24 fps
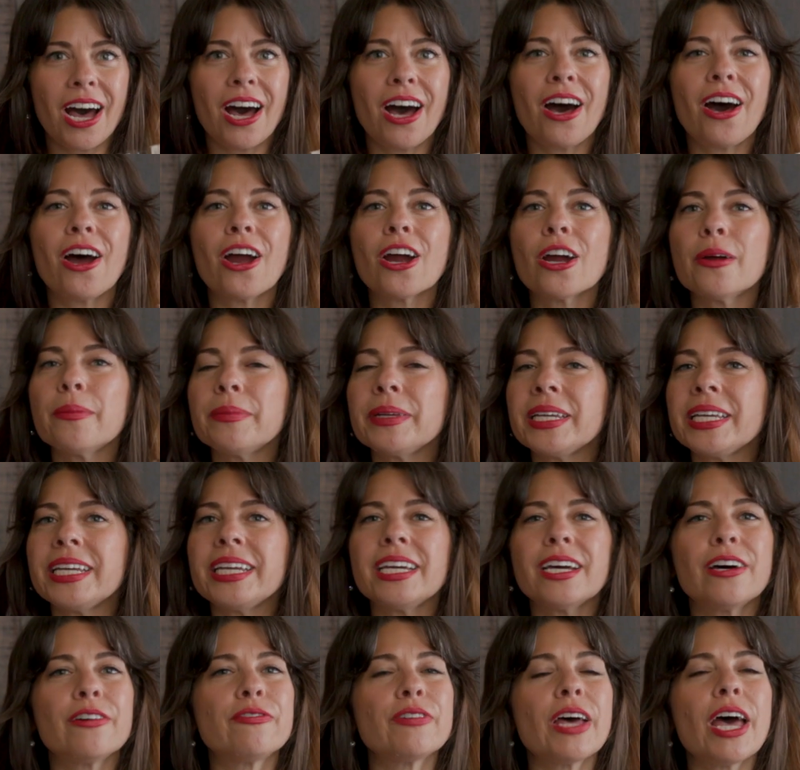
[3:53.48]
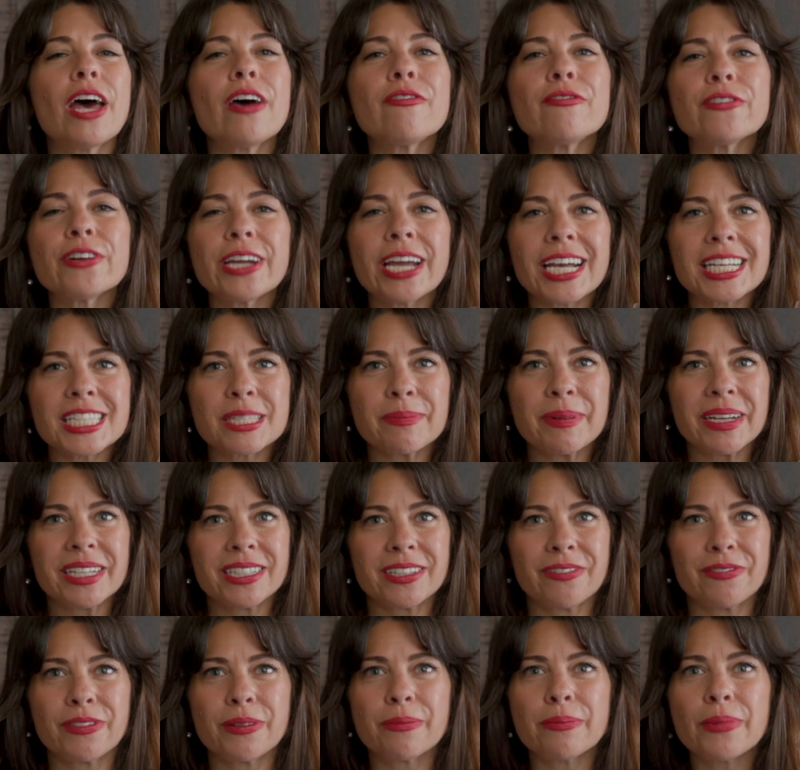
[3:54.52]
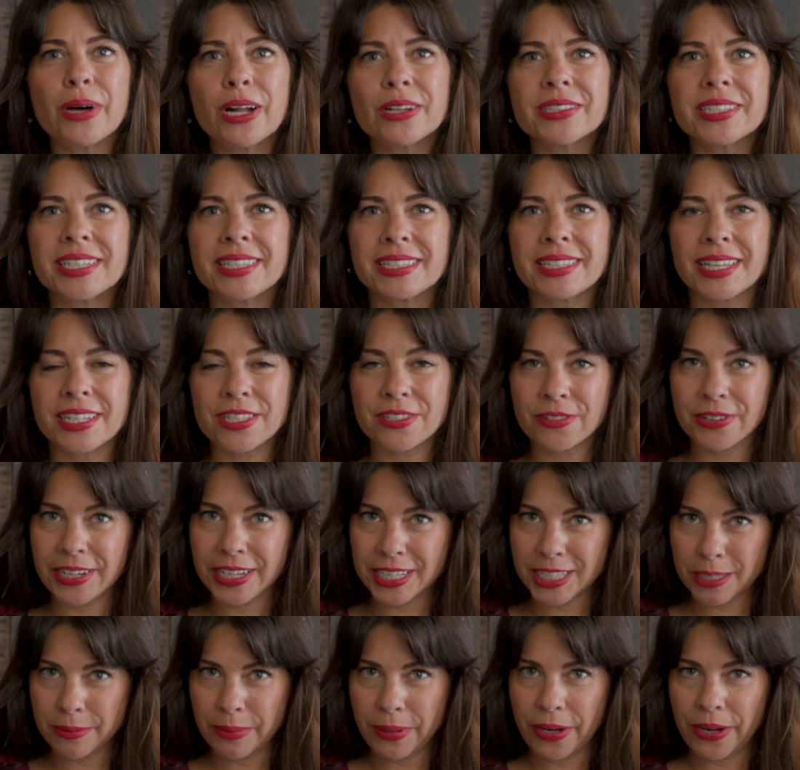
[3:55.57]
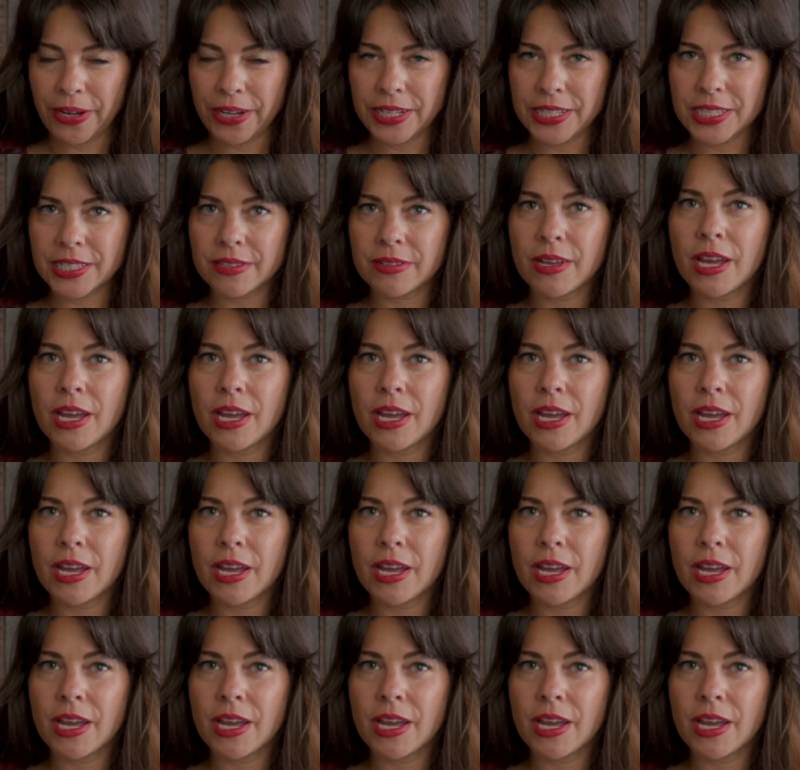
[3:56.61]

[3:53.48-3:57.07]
A harmony of every aspect of the multi-sensory experience,